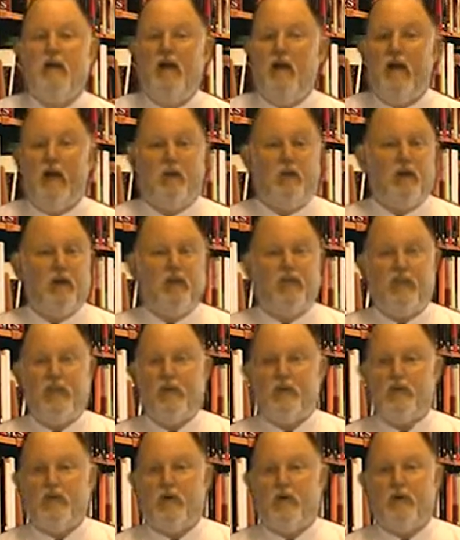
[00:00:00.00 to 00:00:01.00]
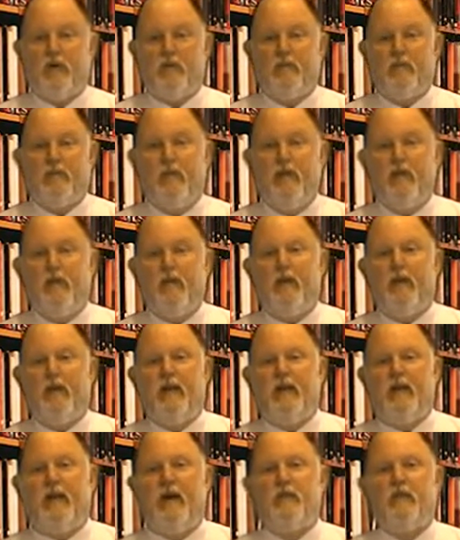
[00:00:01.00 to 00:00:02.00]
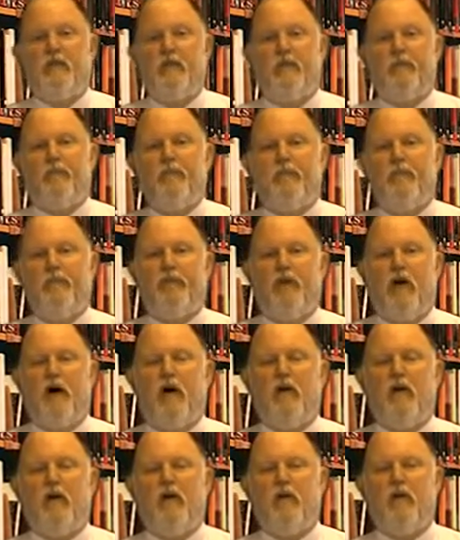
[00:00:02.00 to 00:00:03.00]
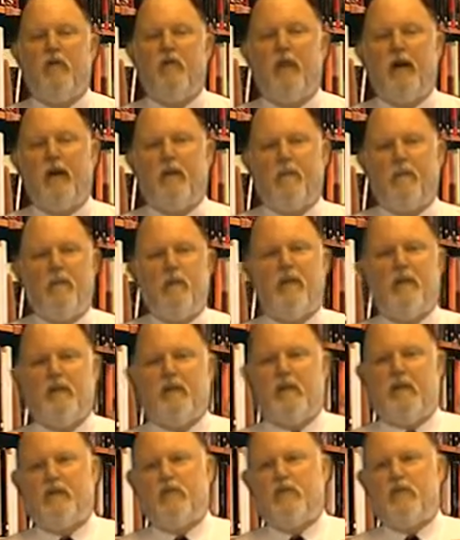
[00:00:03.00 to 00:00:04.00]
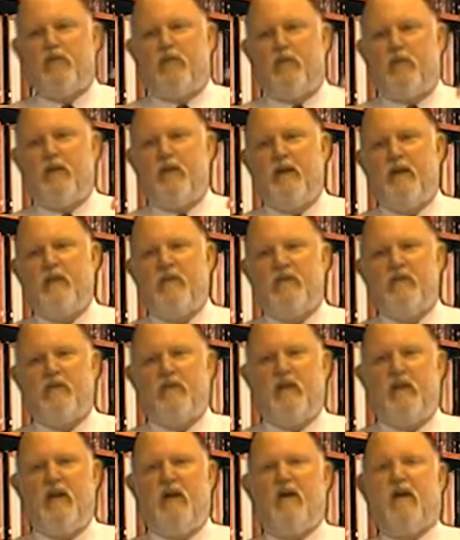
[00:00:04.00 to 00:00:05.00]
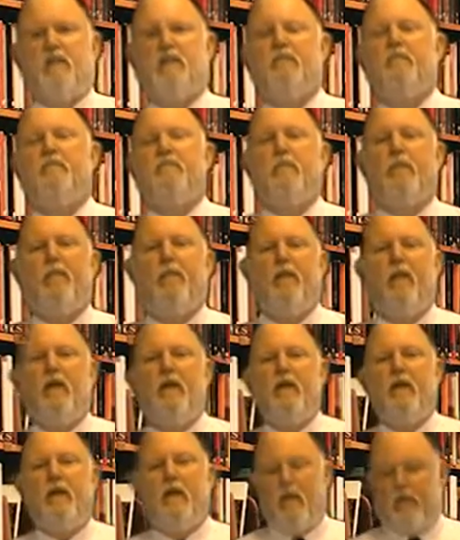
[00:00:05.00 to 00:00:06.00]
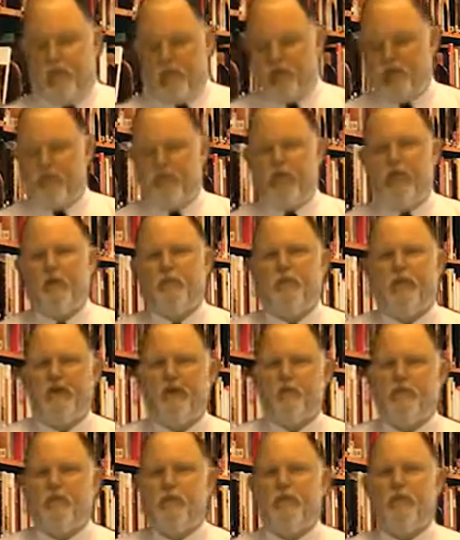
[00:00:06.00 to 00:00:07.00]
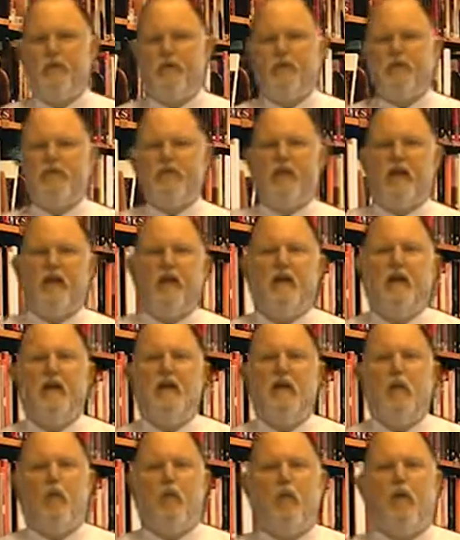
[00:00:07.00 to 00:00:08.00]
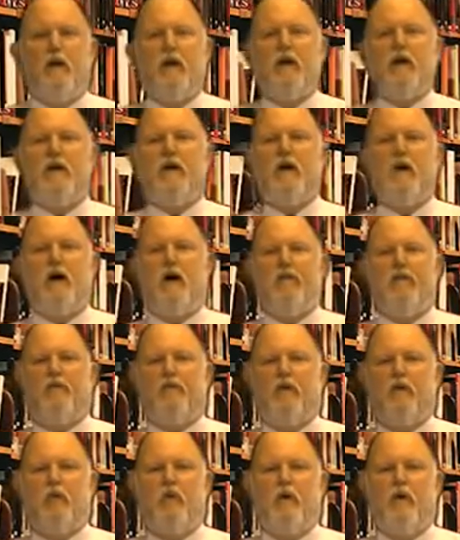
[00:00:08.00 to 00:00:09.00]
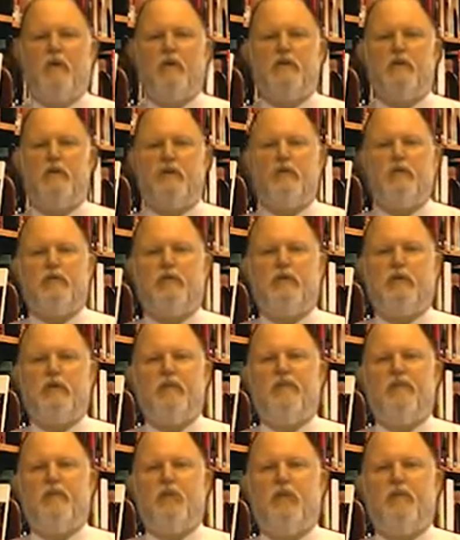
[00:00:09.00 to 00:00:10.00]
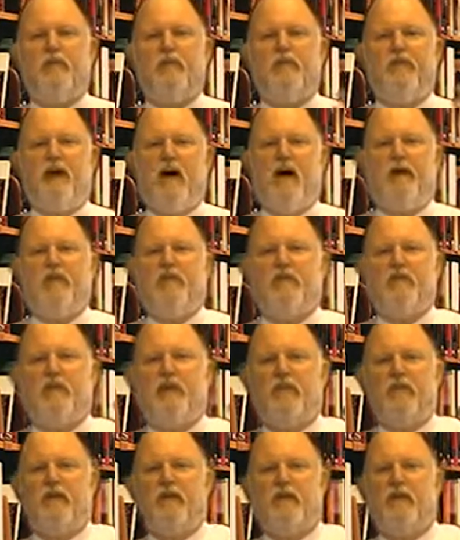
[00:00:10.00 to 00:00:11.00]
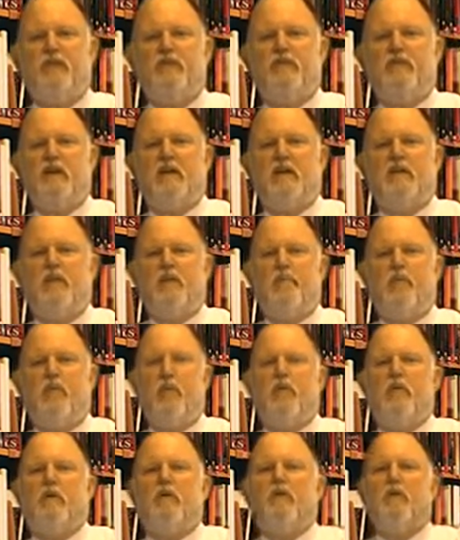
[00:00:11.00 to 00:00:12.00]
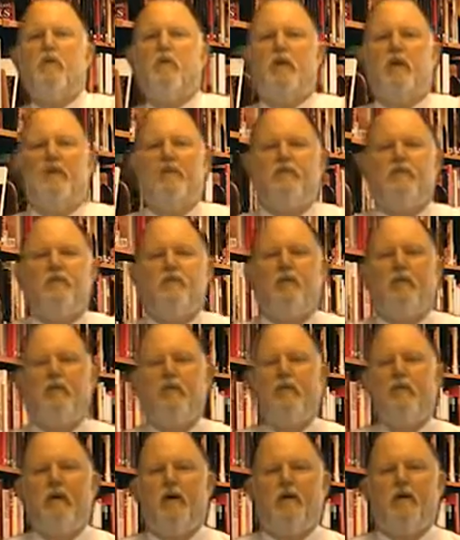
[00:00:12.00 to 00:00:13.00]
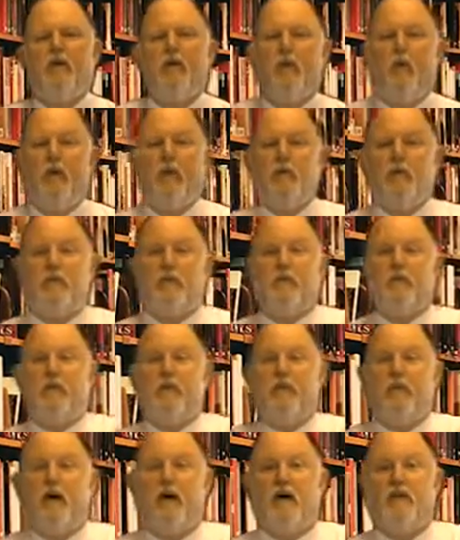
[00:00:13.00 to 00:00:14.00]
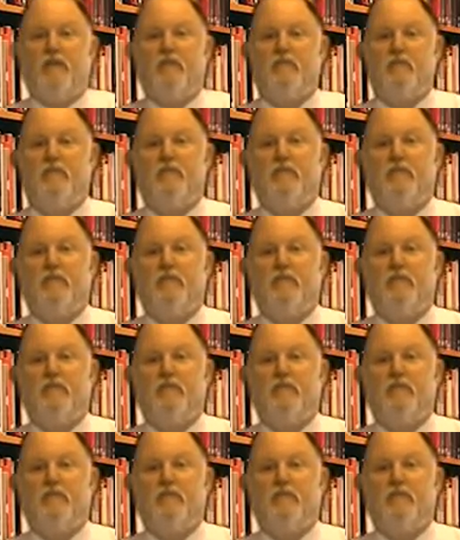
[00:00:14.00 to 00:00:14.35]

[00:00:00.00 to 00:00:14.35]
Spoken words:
He really thinks well. But he comes up with a thought, and he'll write a book that's 3 inches thick. But the first page of the book will say, we're going to cover 1, 2, 3, 4, and 5, because I think those things are important to whatever you're reading about. 1, 2, 3, 4, 5.